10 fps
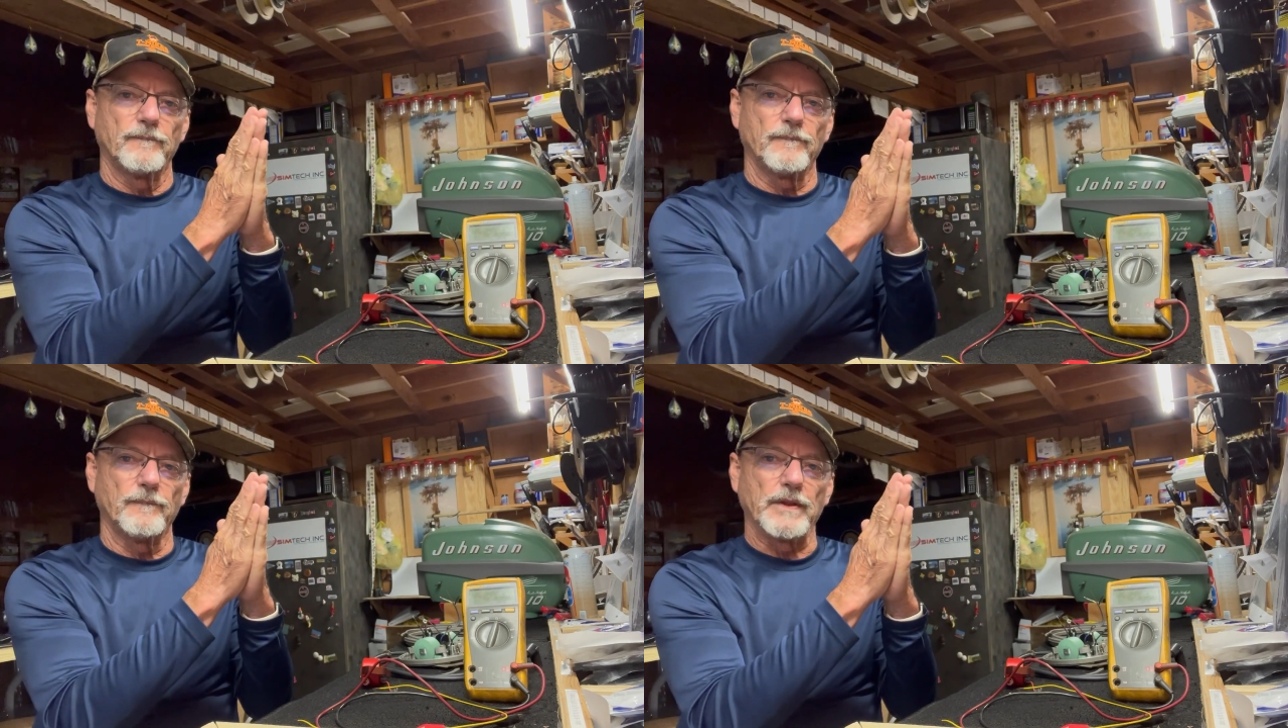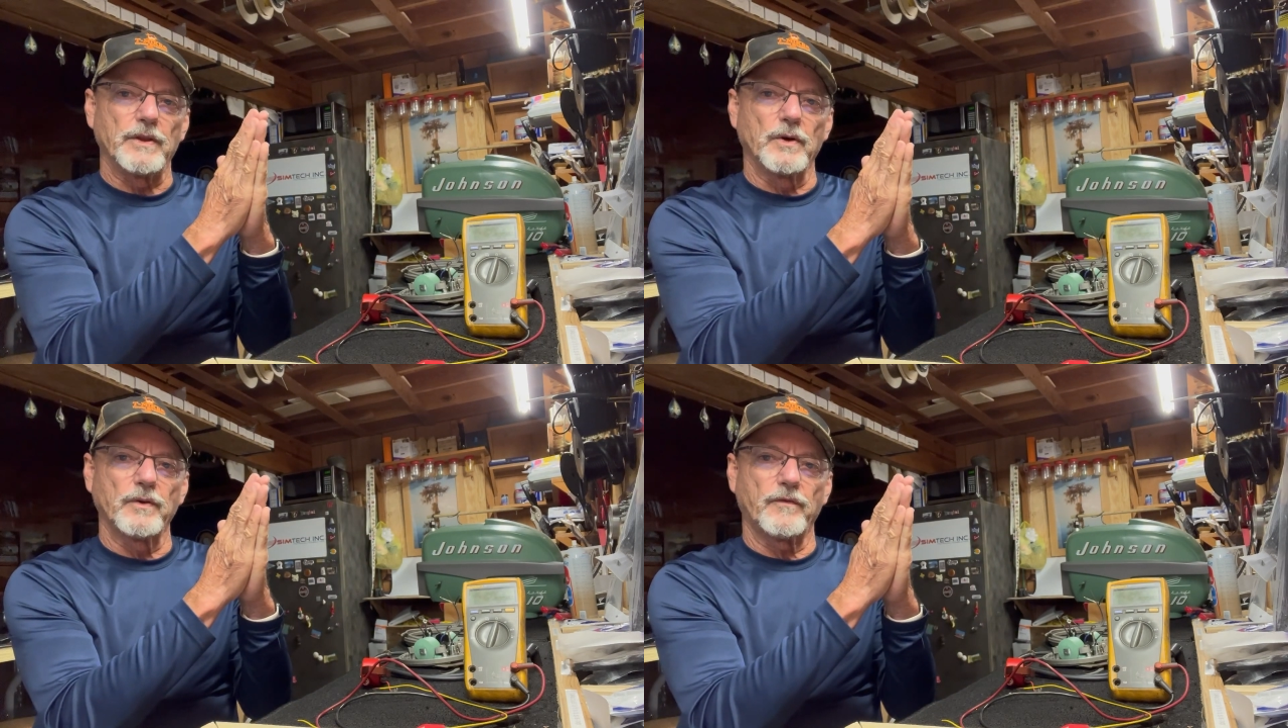with
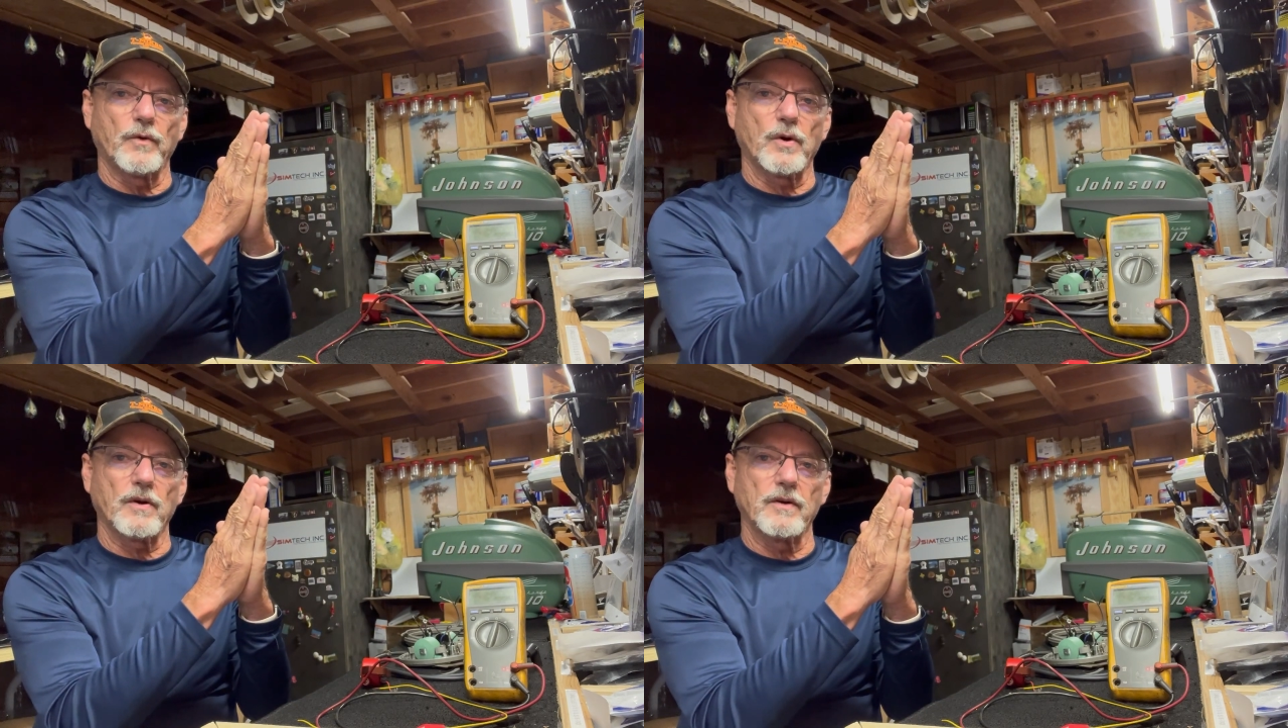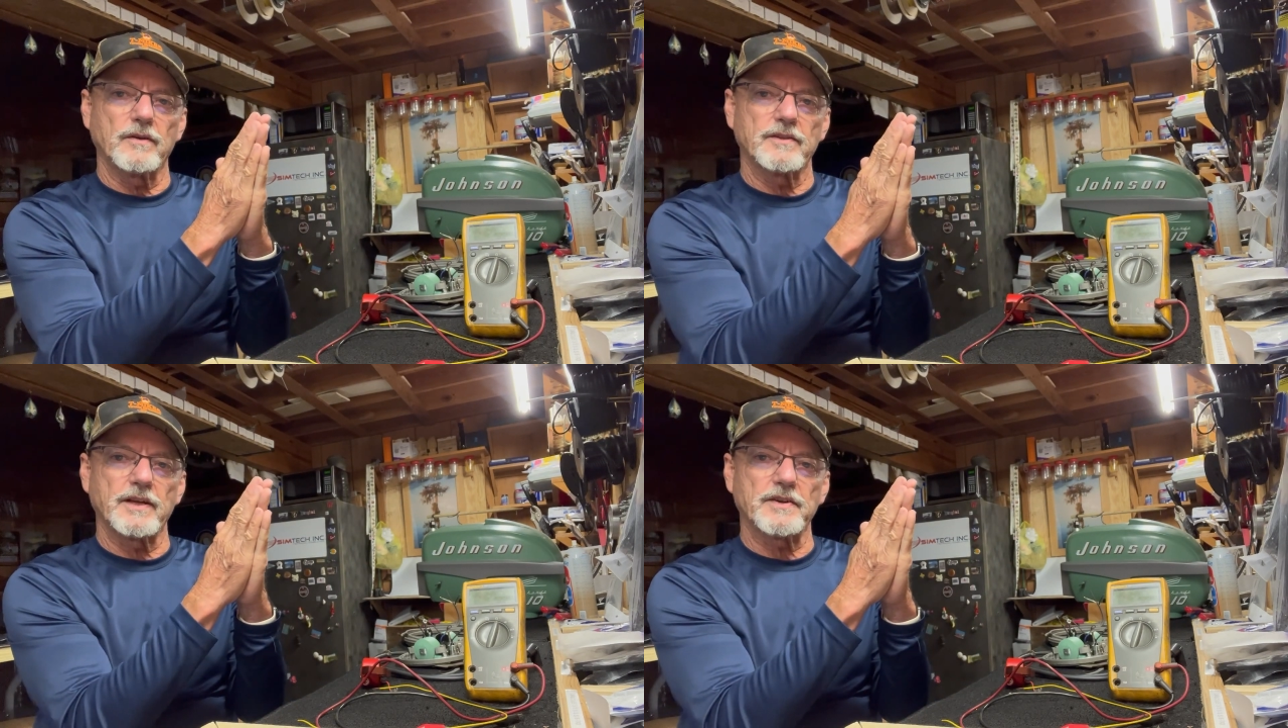those 4
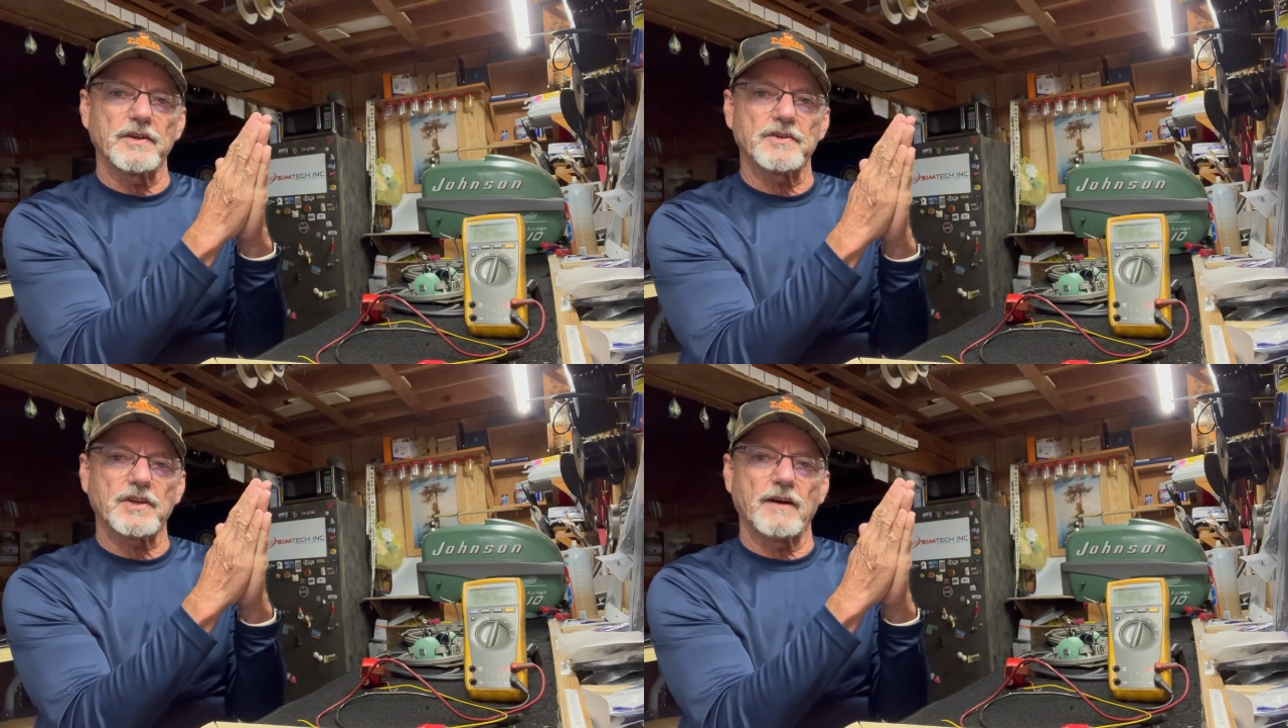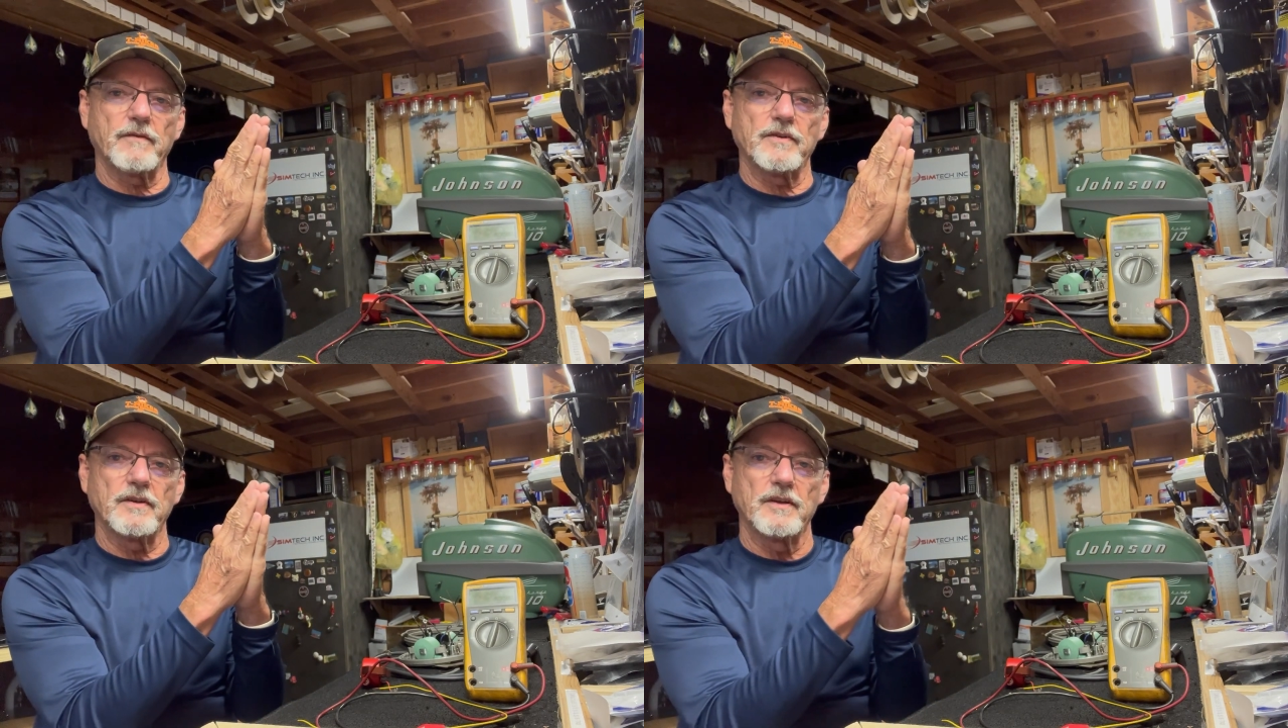sections
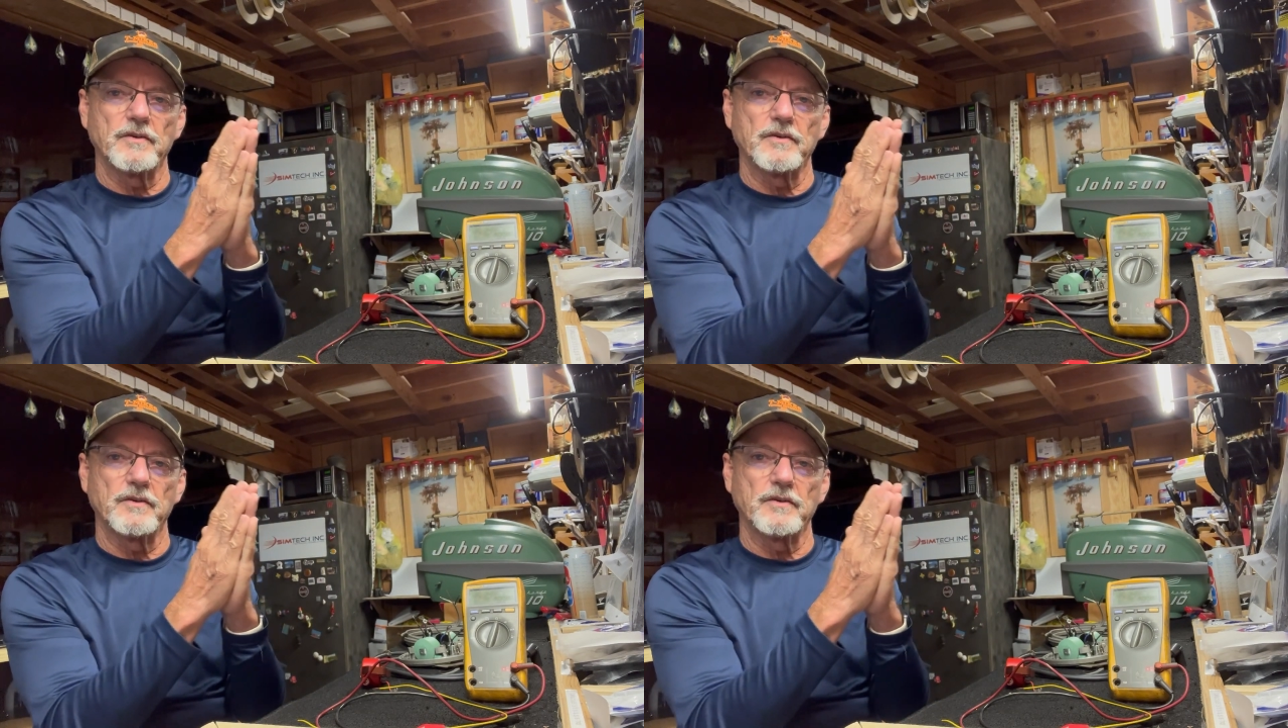covered,